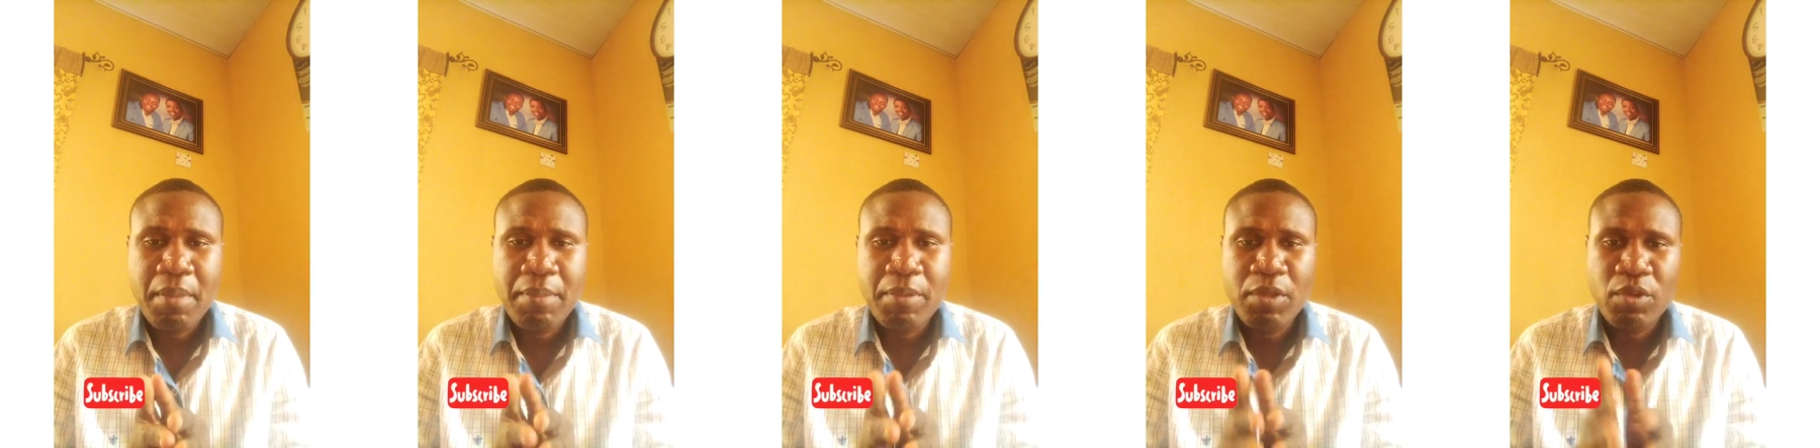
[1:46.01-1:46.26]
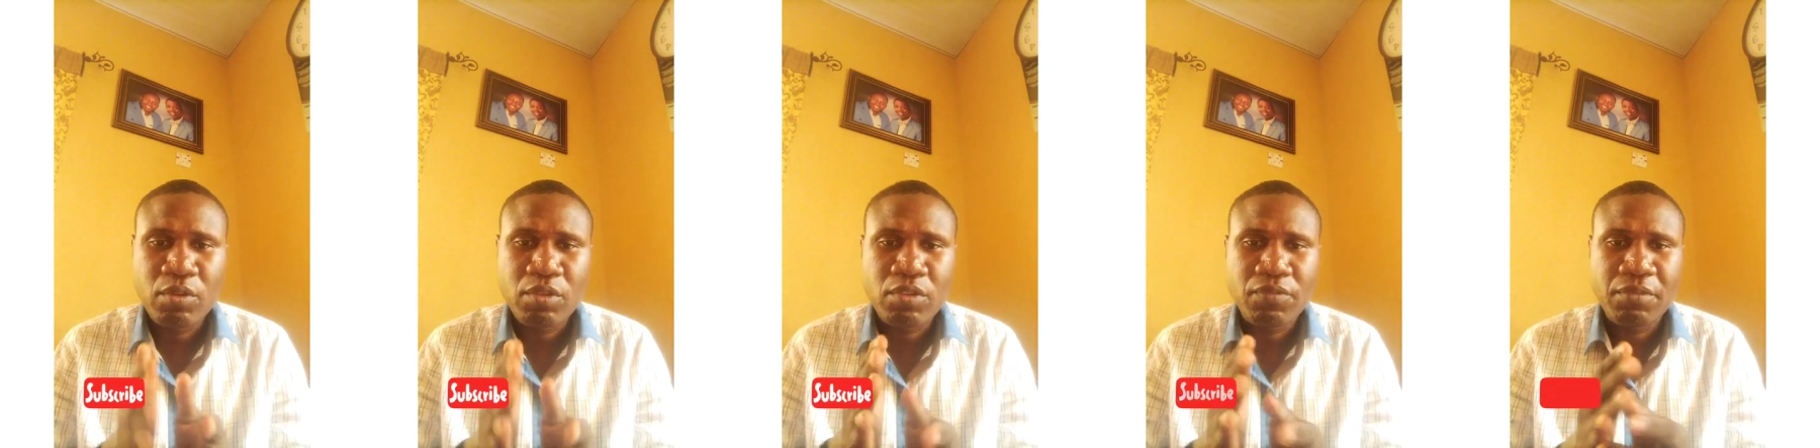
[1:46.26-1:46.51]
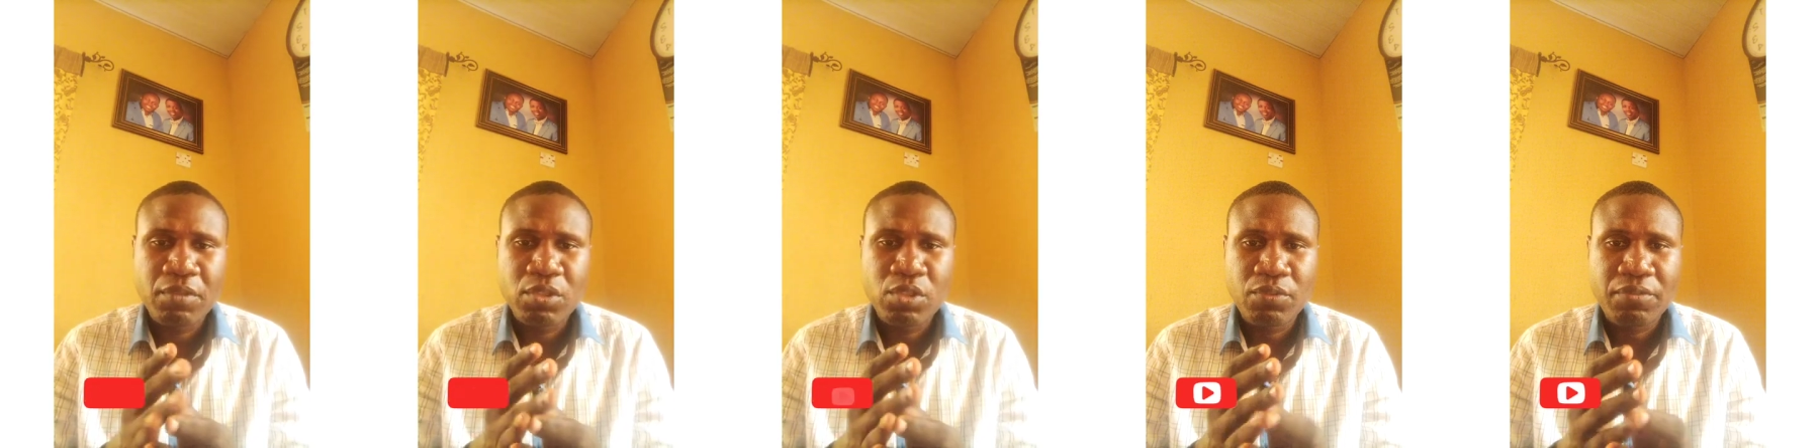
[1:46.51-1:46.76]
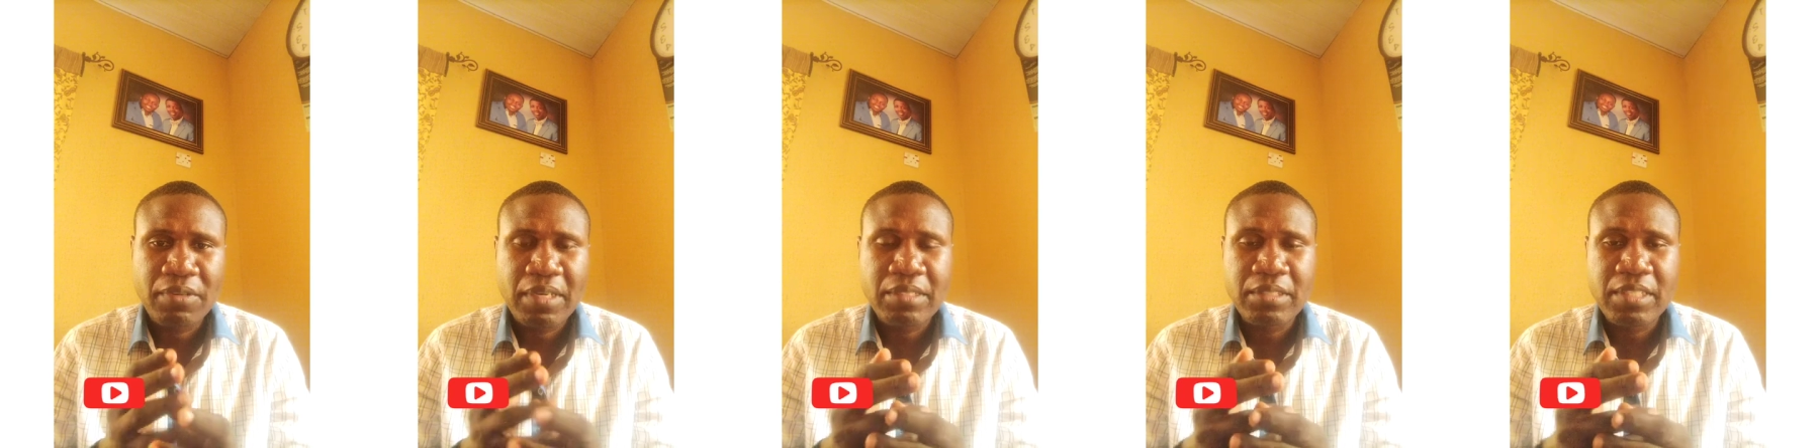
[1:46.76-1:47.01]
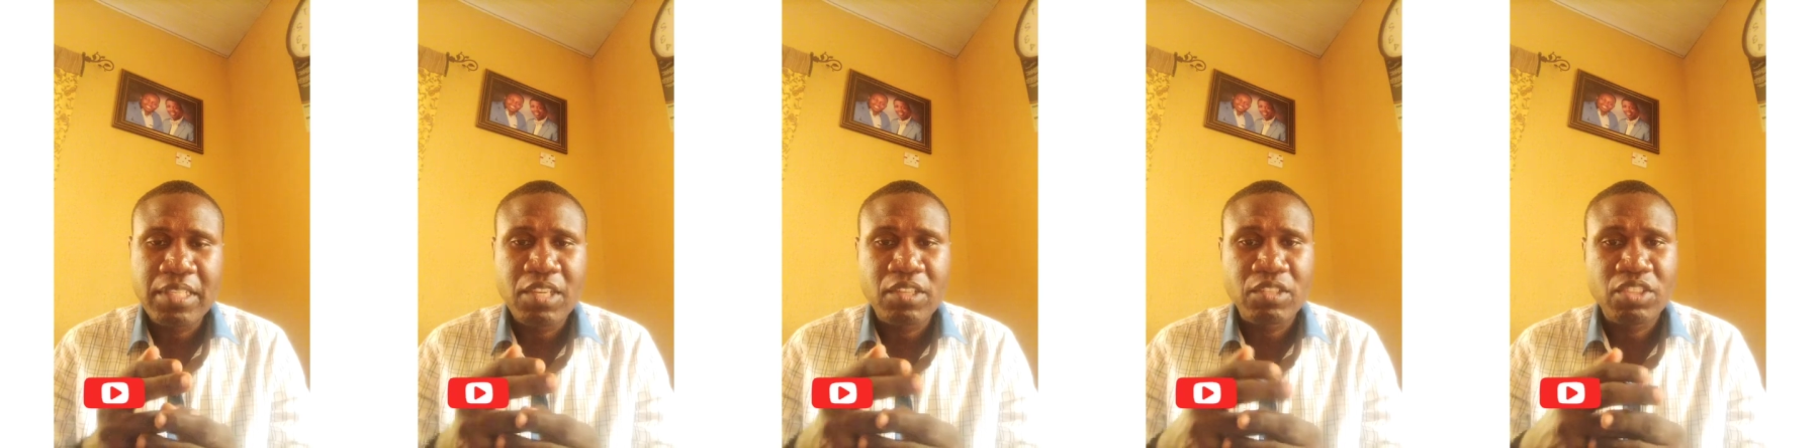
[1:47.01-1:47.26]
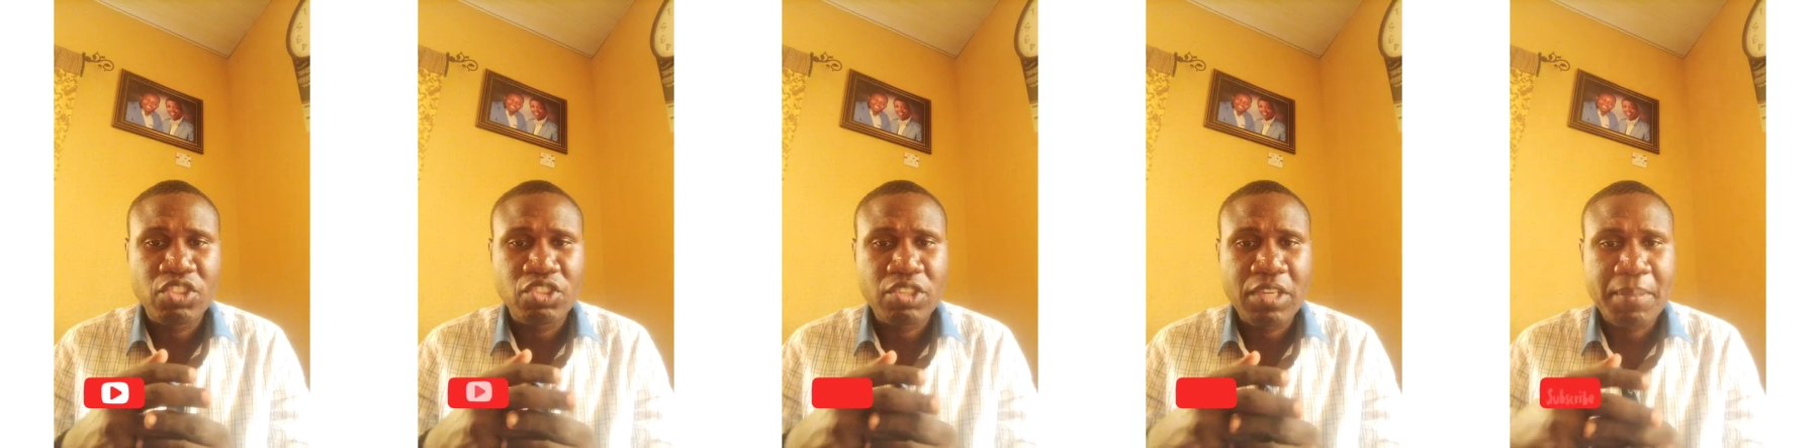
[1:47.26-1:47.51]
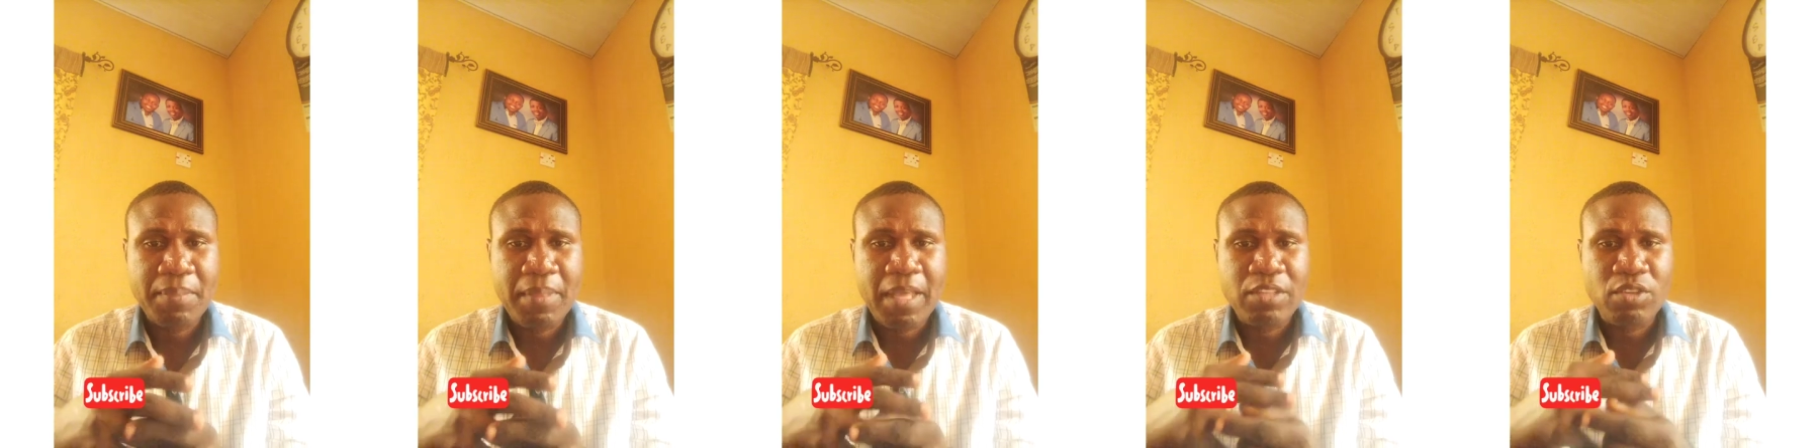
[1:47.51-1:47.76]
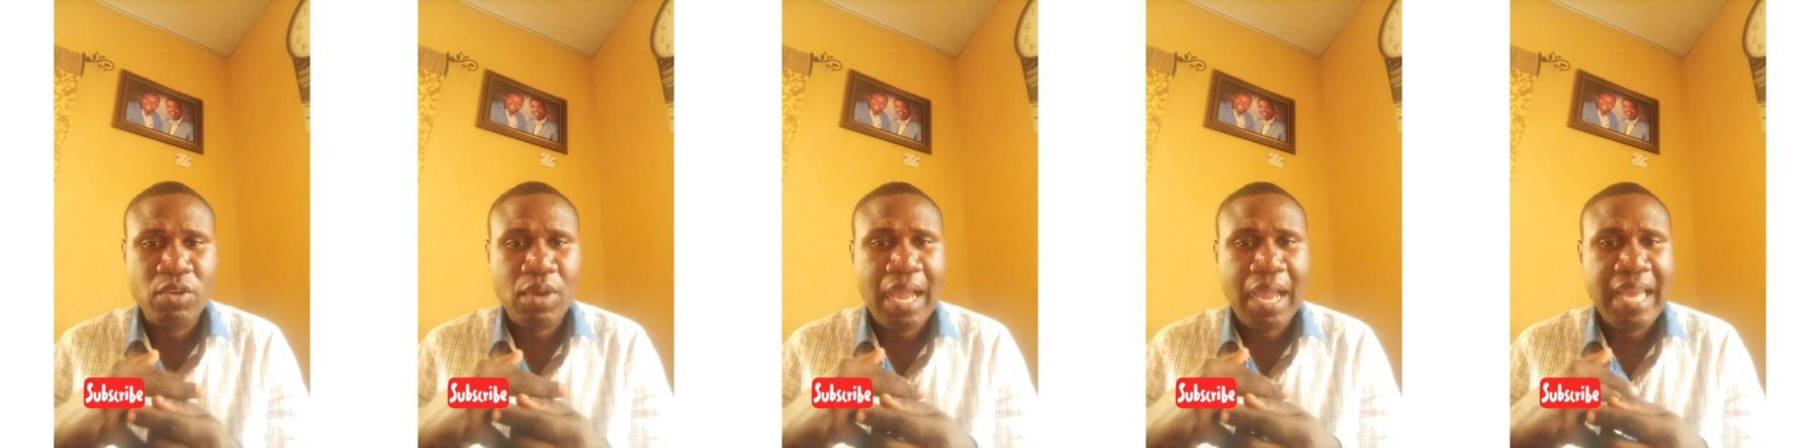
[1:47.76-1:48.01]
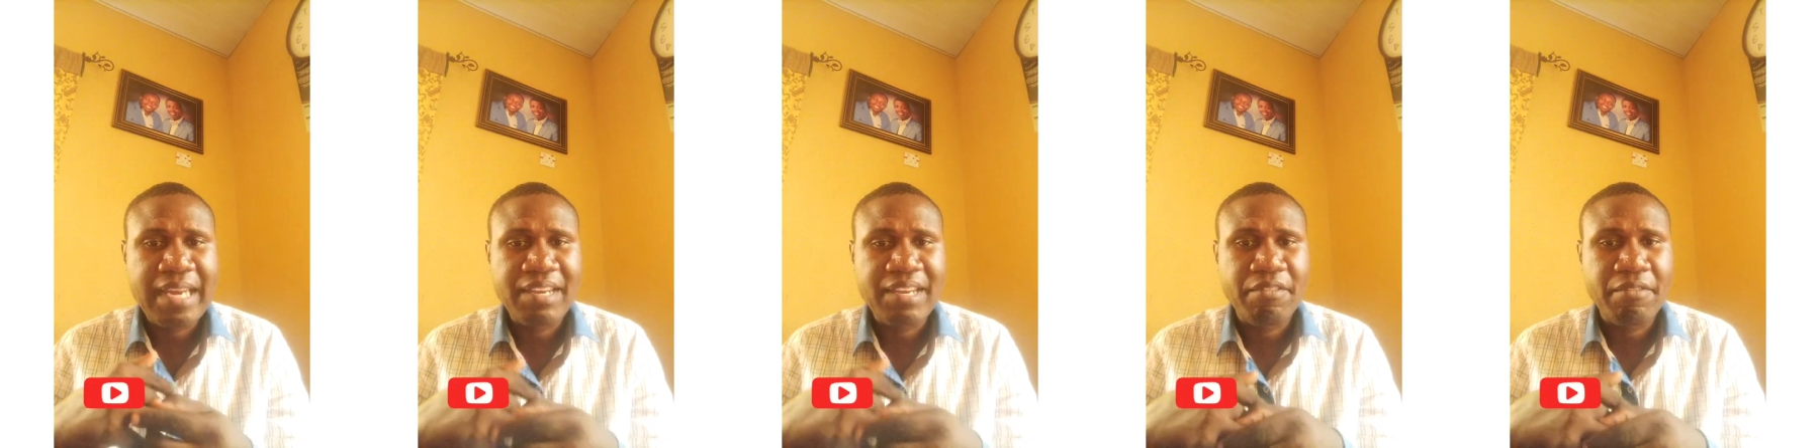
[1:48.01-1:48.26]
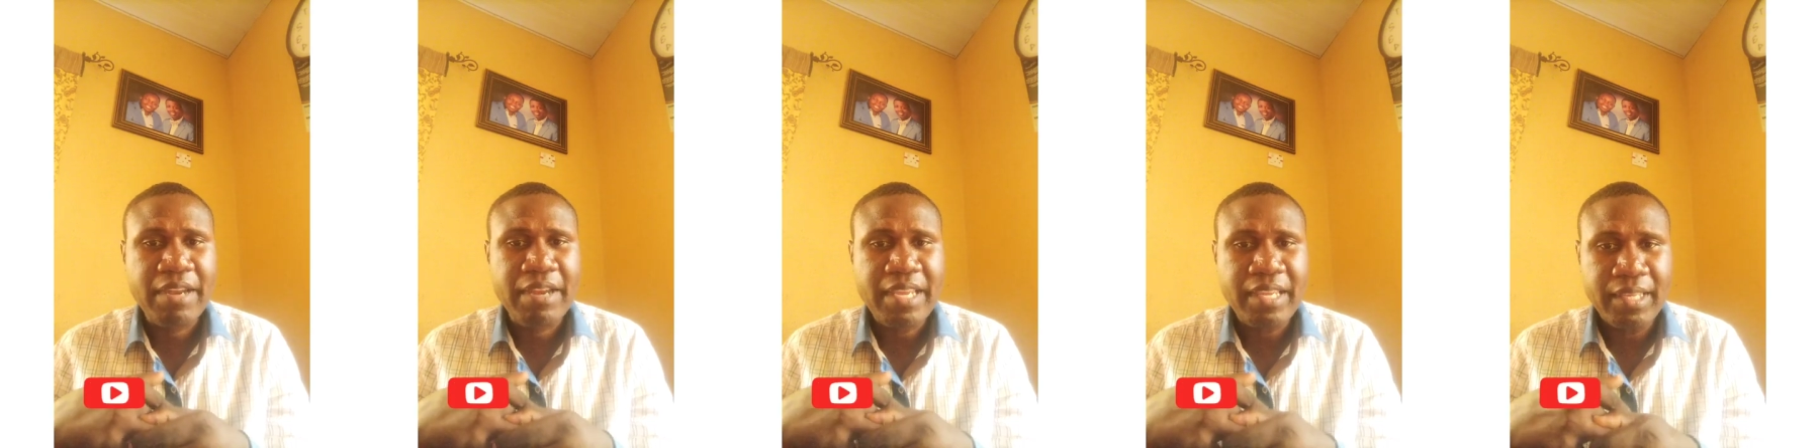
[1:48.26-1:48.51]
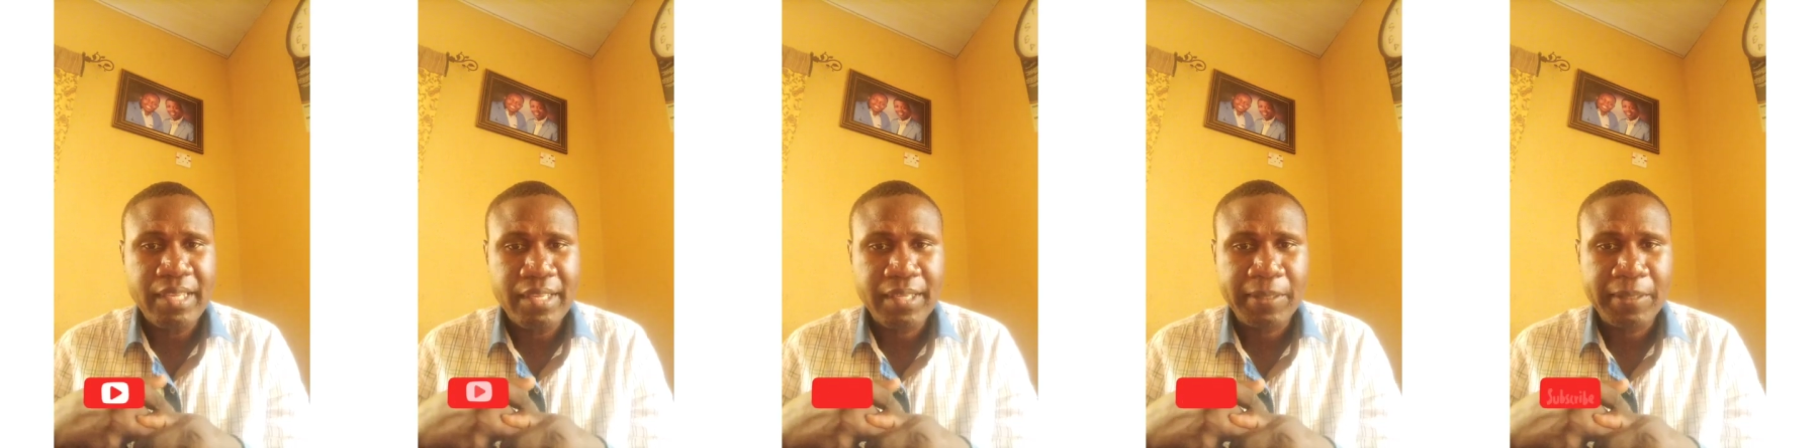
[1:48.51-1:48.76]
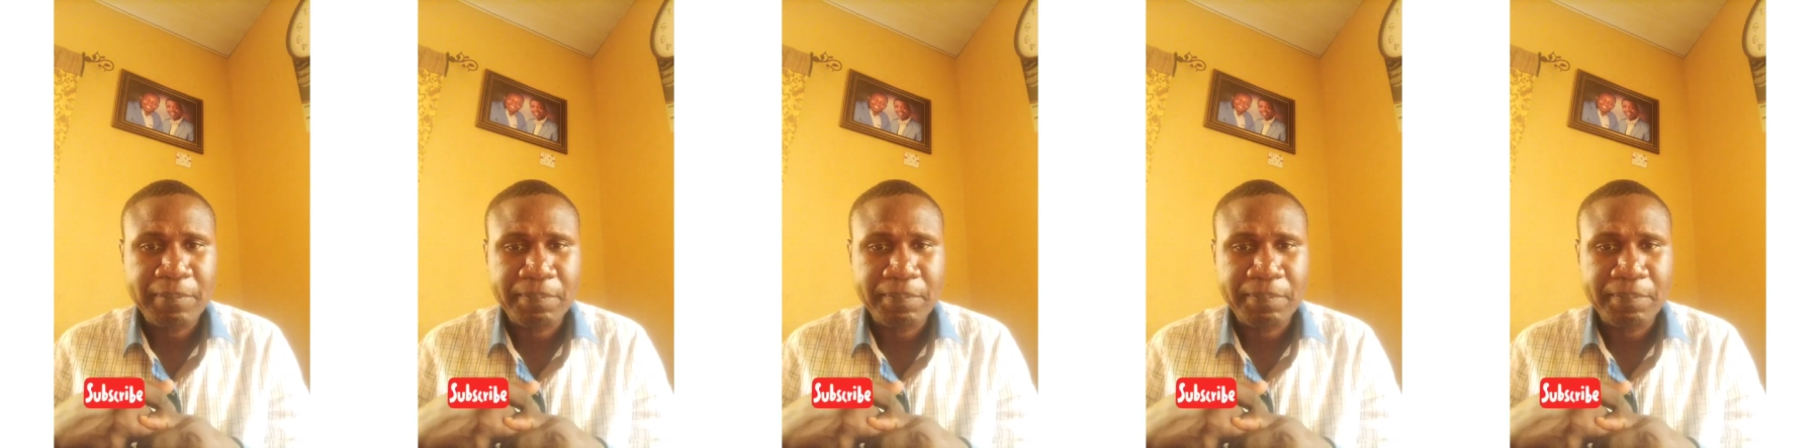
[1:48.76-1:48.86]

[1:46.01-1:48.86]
Maybe you found in a dream that you had a ring.